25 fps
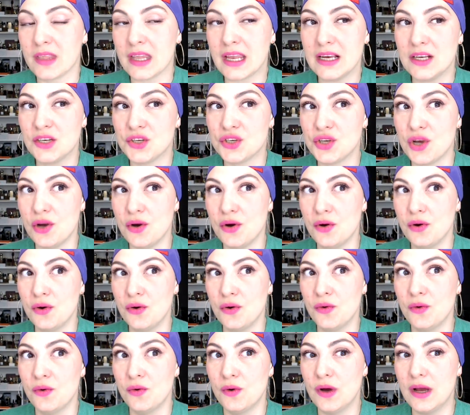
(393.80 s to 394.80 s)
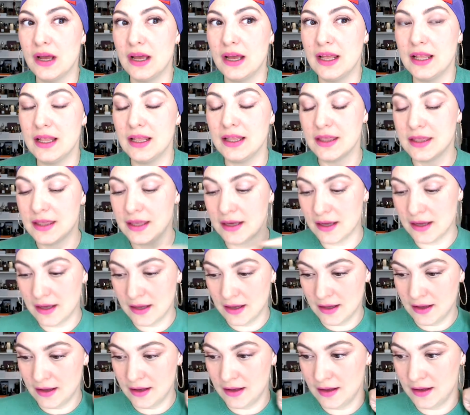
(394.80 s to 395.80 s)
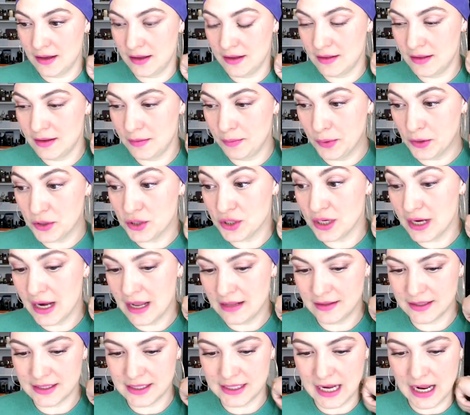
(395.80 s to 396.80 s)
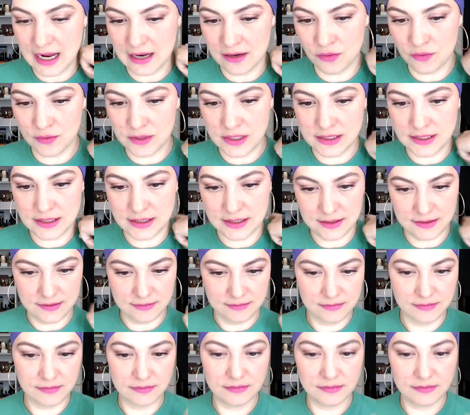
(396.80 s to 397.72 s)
So the person at the stand was